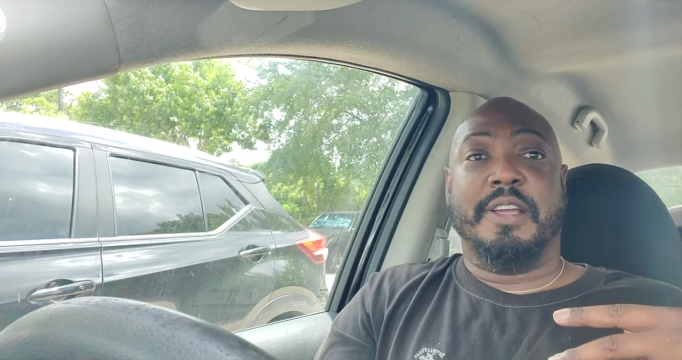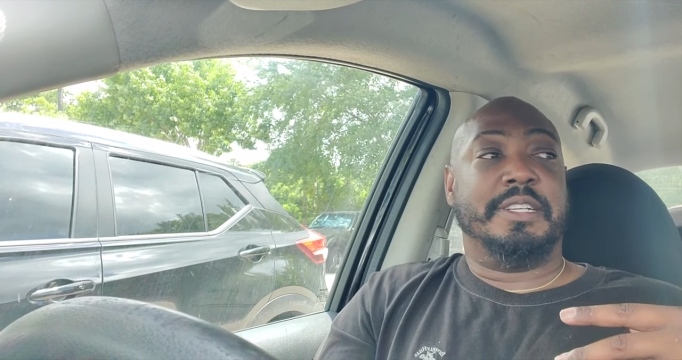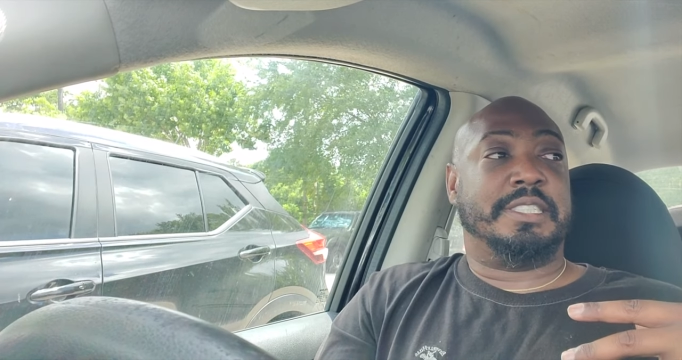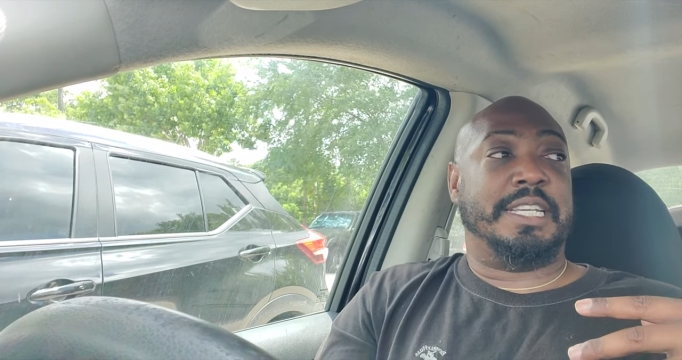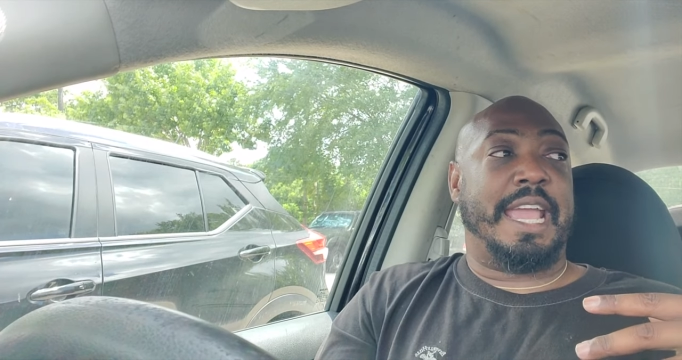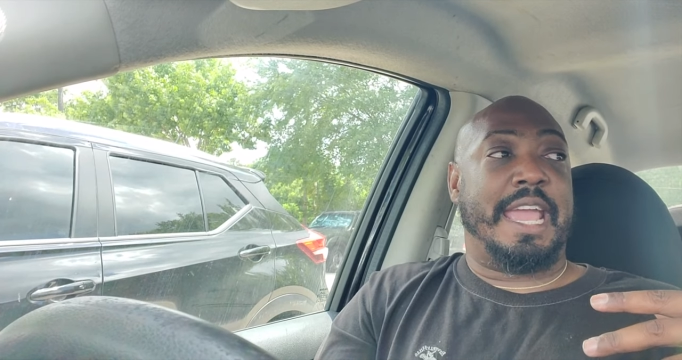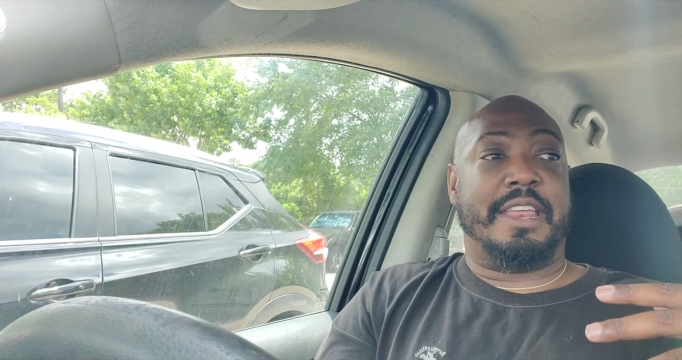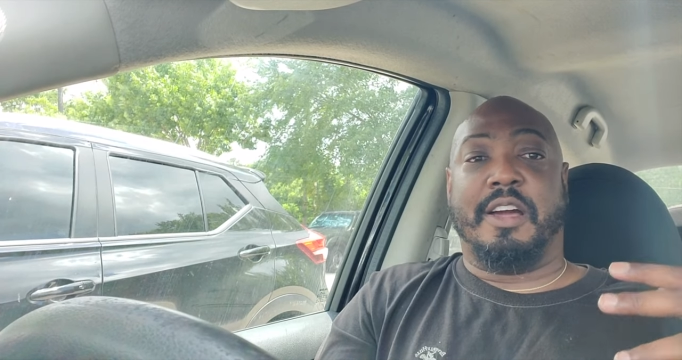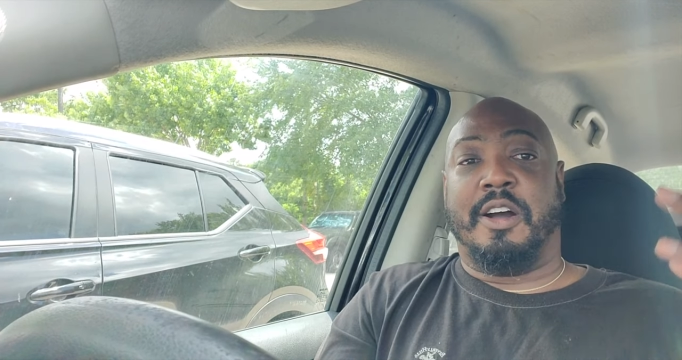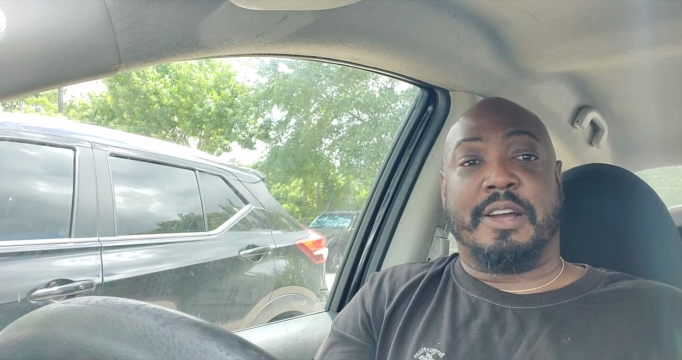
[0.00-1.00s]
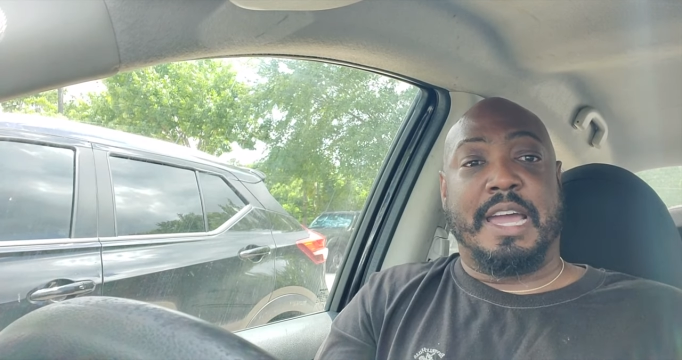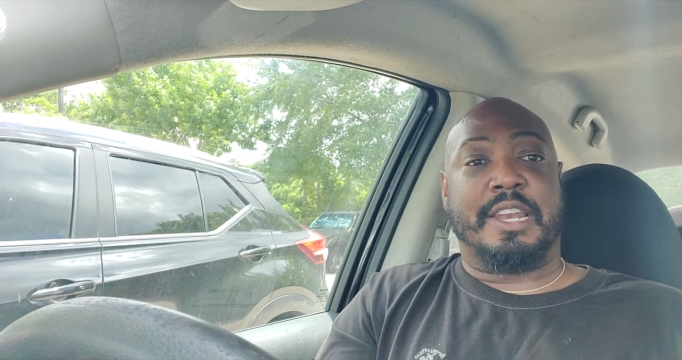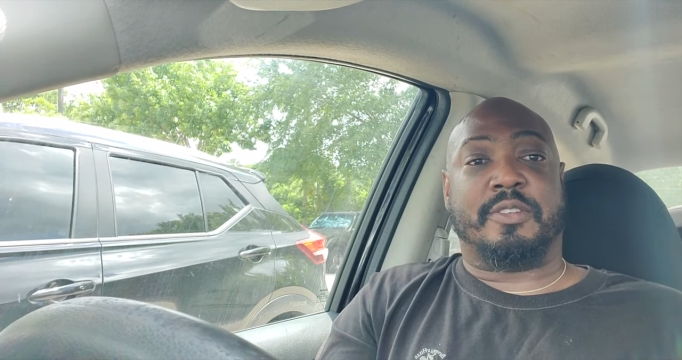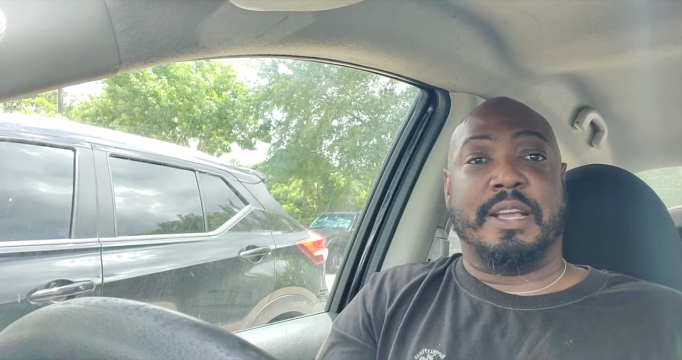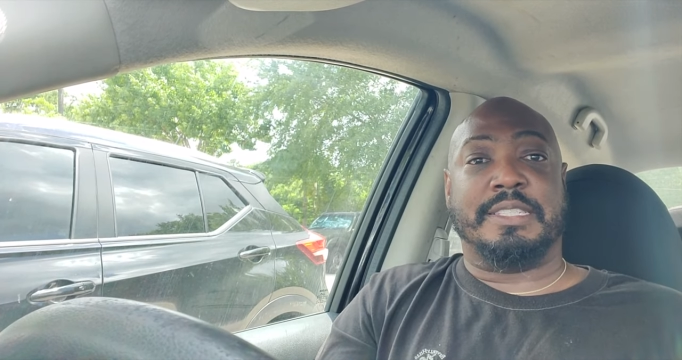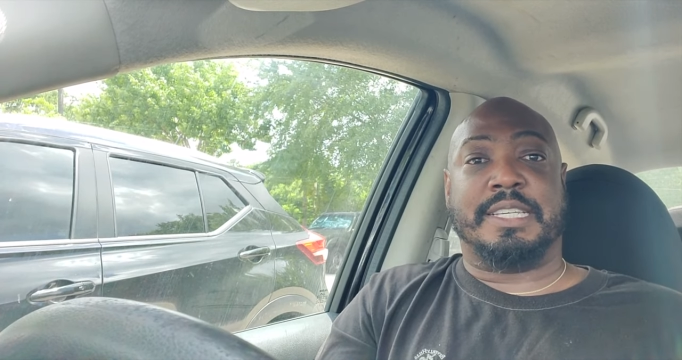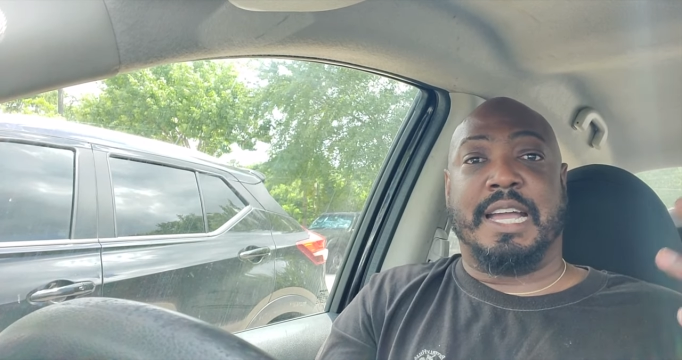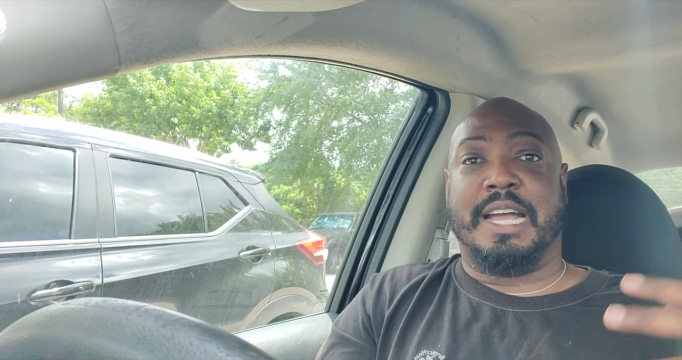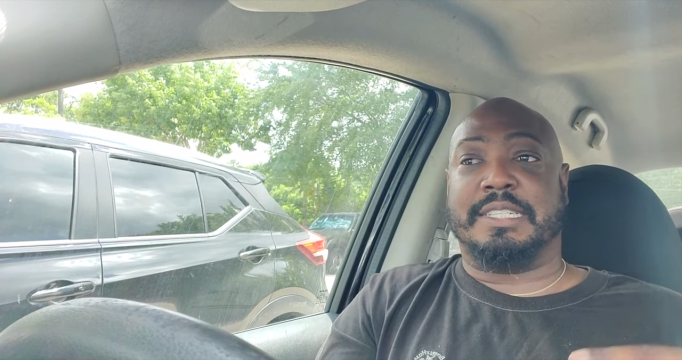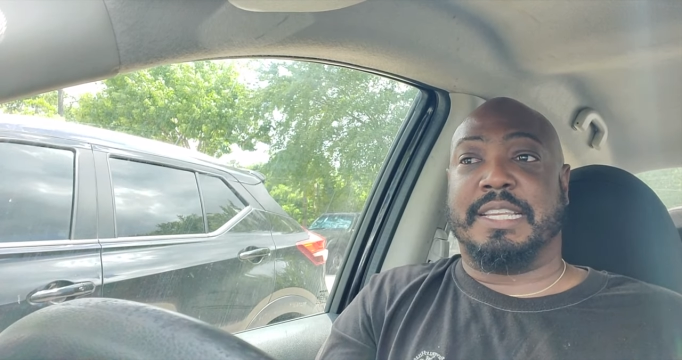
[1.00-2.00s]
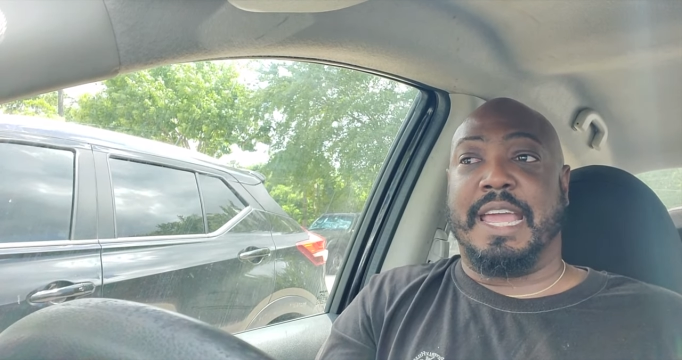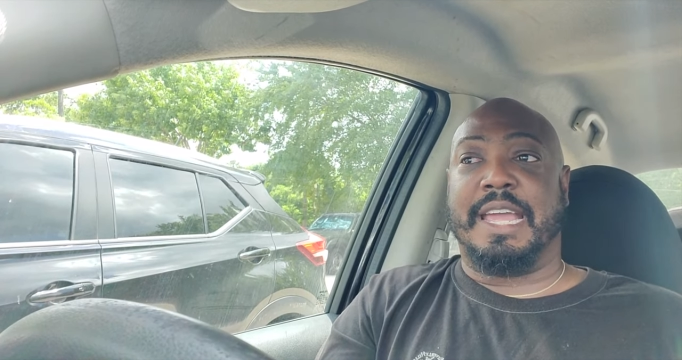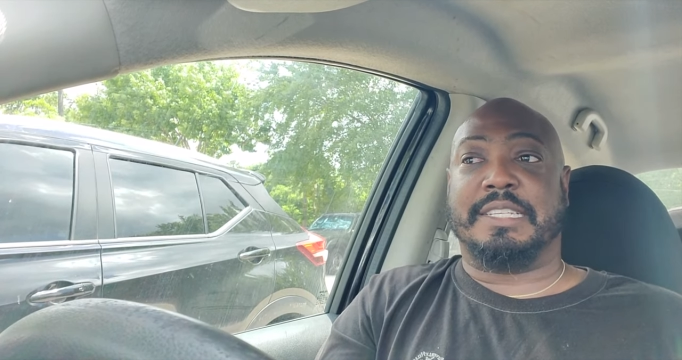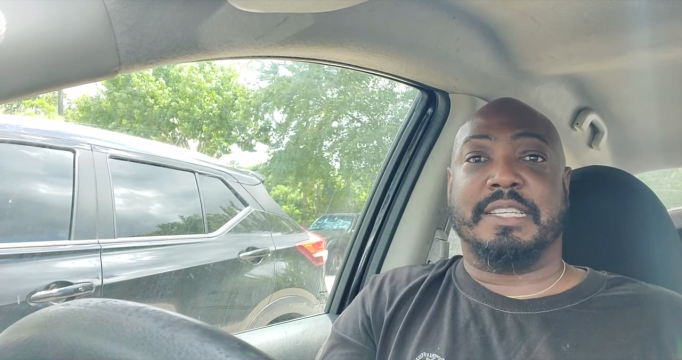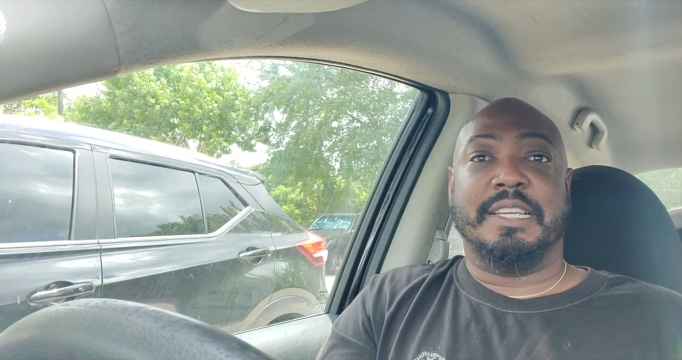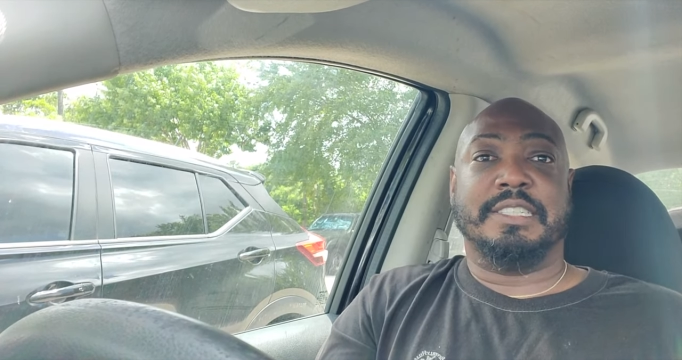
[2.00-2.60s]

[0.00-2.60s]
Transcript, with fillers: she had all kind of crazy contacts,